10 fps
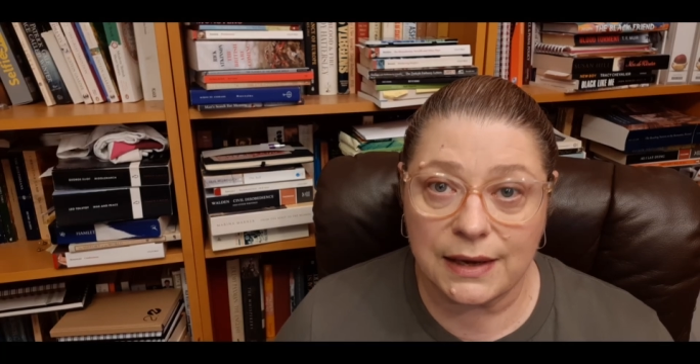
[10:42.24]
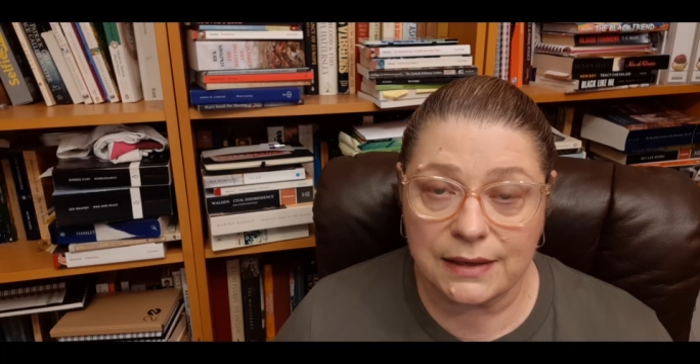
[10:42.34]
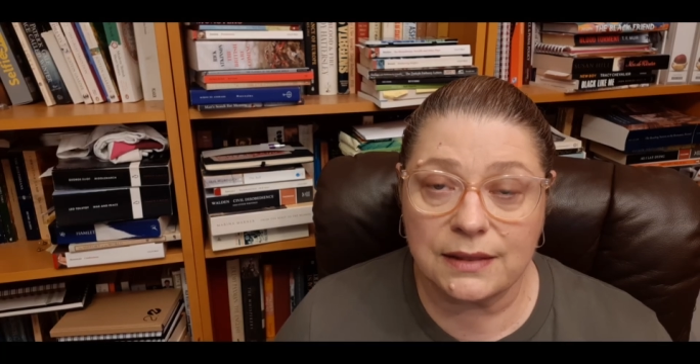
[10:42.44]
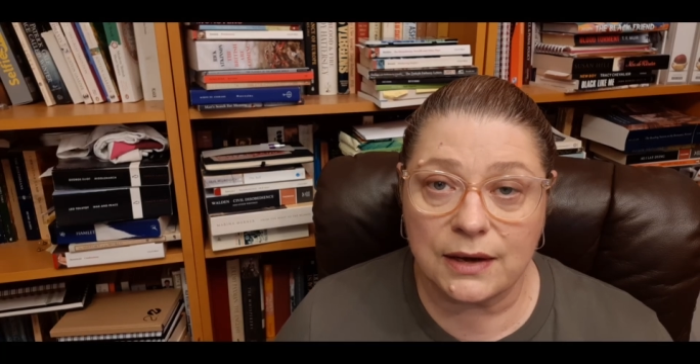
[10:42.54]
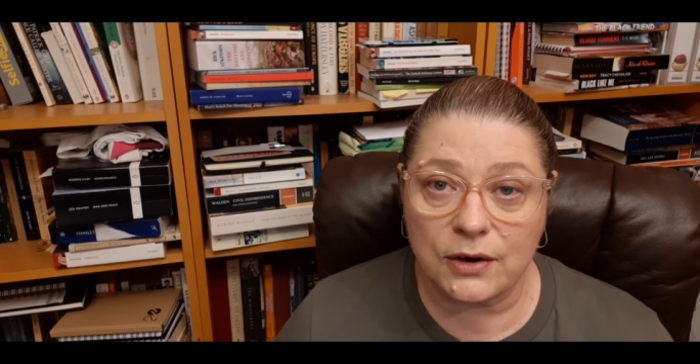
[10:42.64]

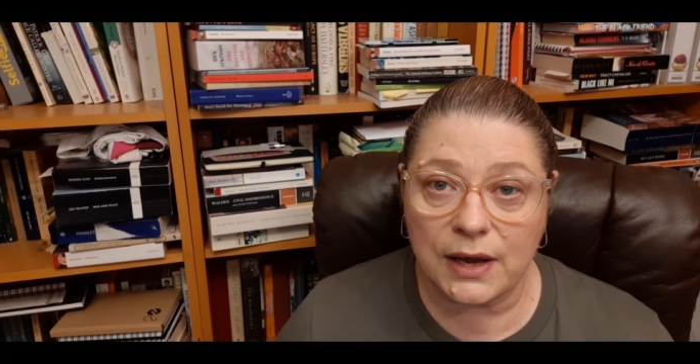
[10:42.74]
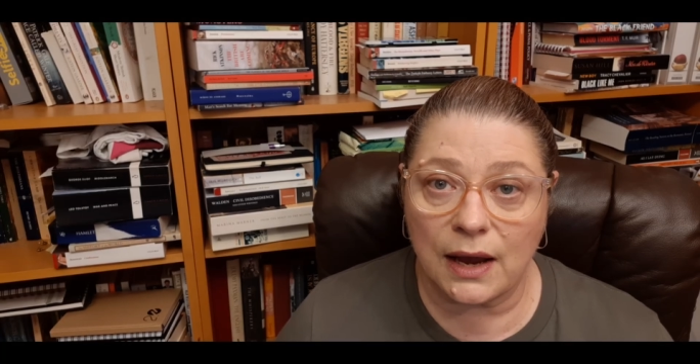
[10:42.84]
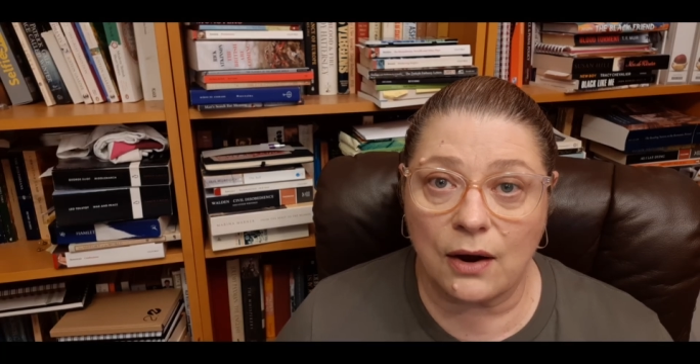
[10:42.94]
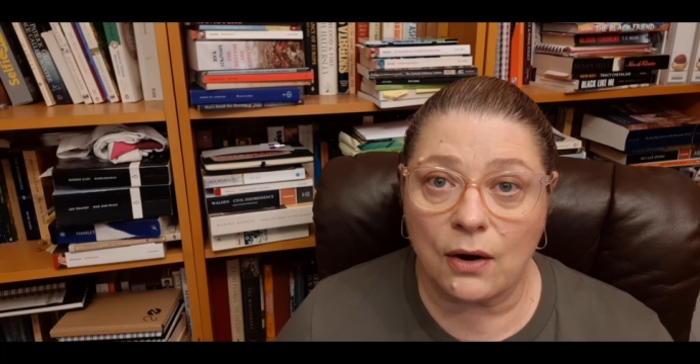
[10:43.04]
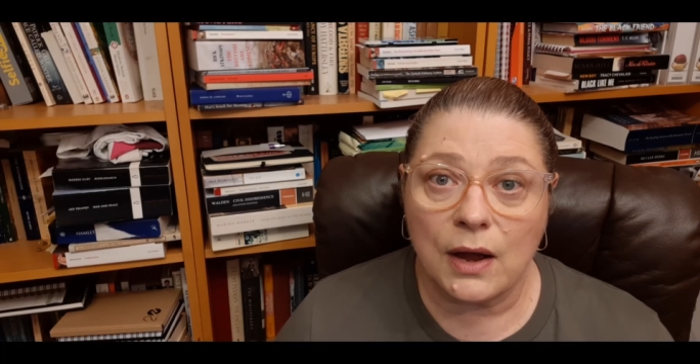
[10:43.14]
in their
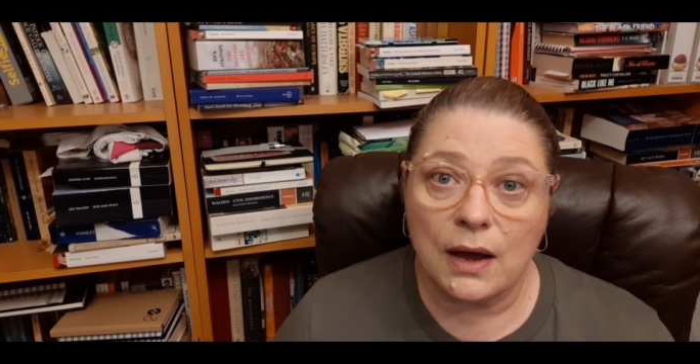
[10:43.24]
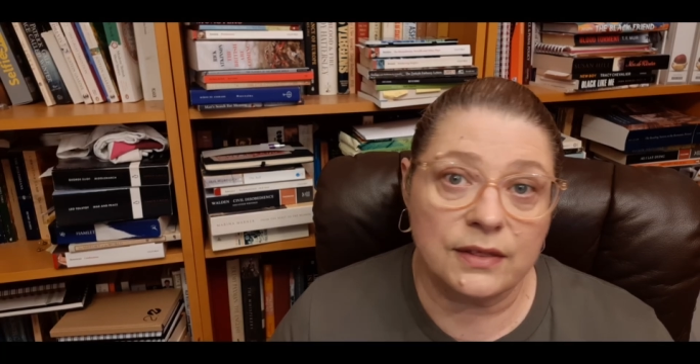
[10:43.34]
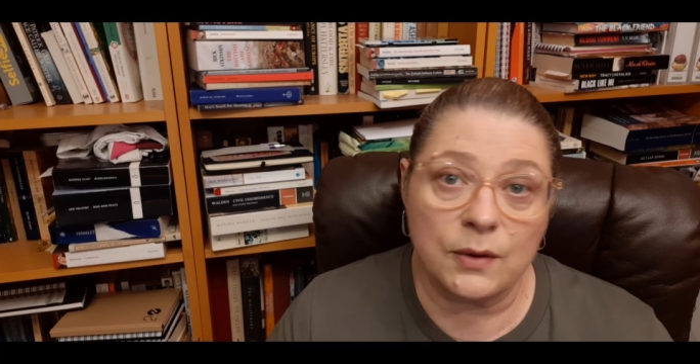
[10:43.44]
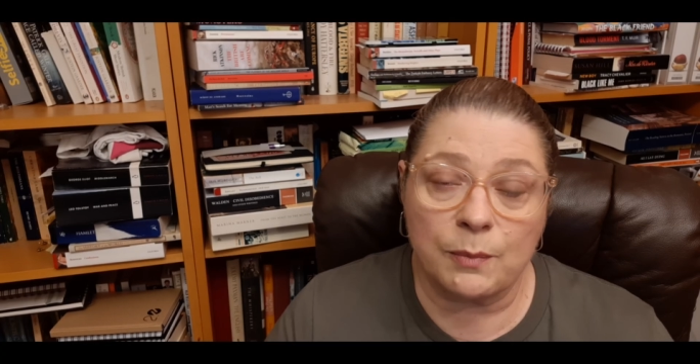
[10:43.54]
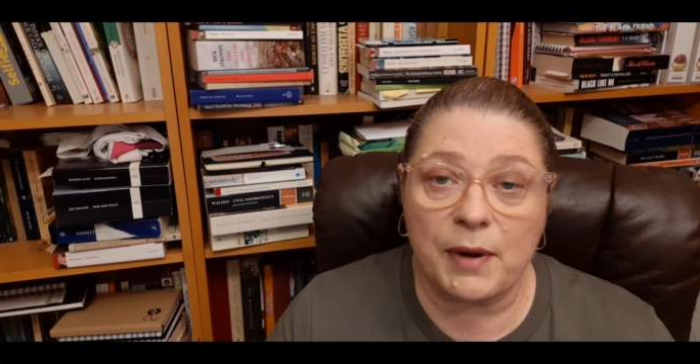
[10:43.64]
care.
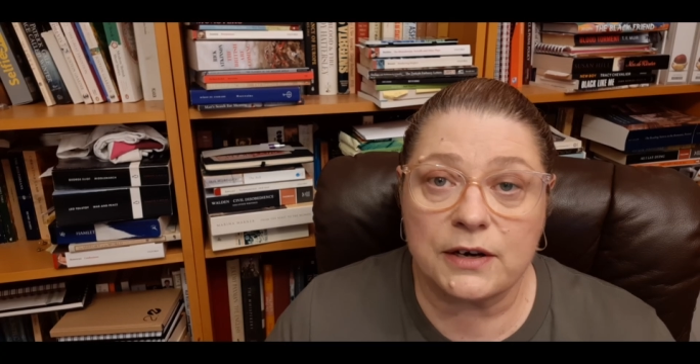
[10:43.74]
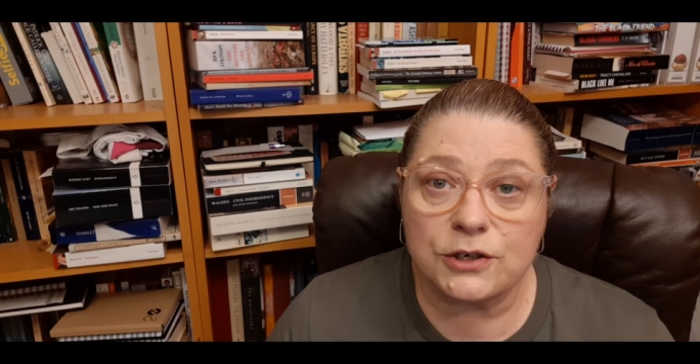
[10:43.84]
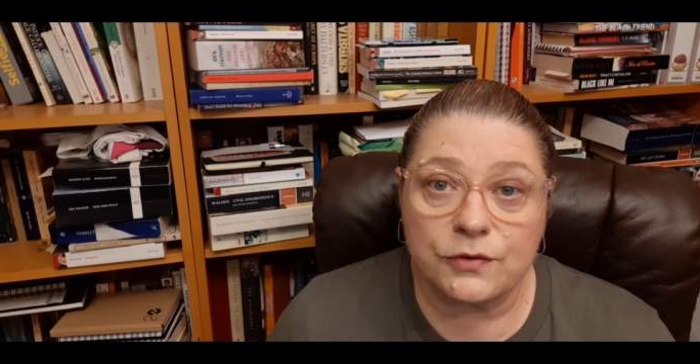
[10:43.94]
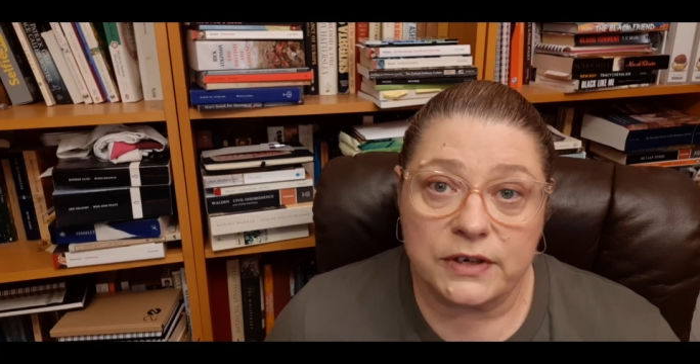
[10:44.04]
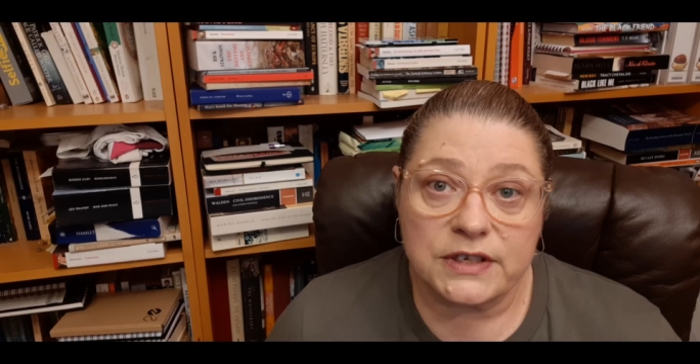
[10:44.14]
They were
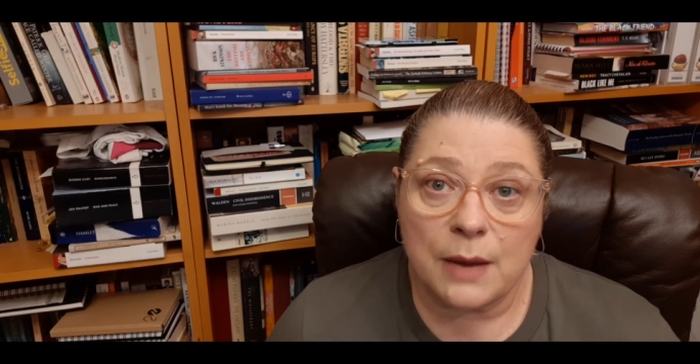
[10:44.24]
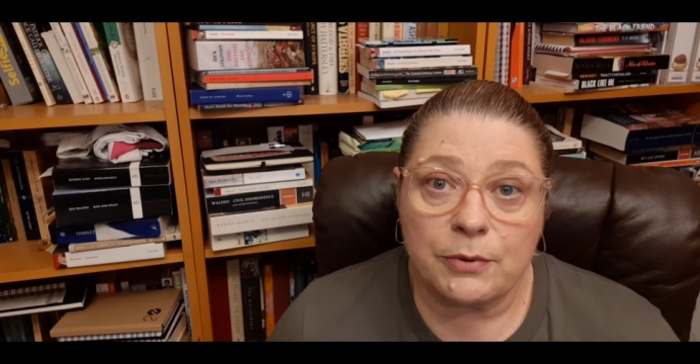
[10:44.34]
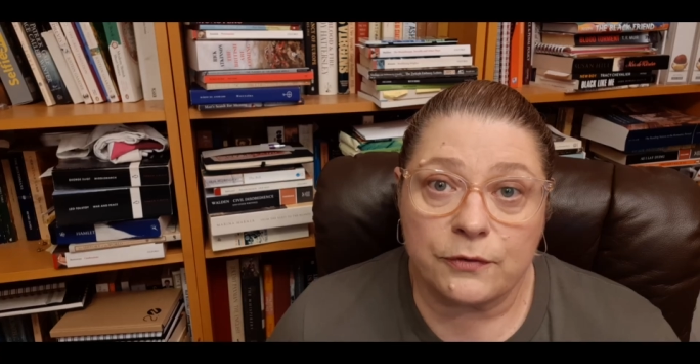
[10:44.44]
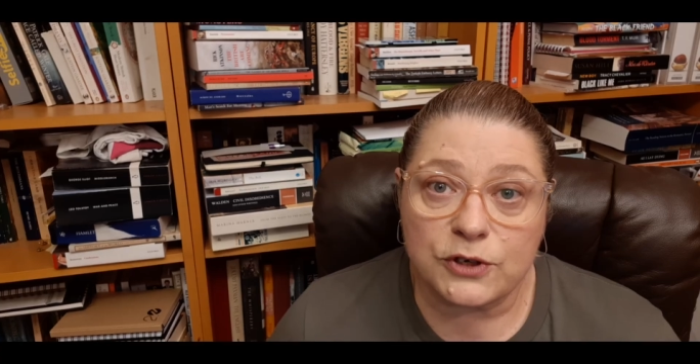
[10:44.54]
punished, for example,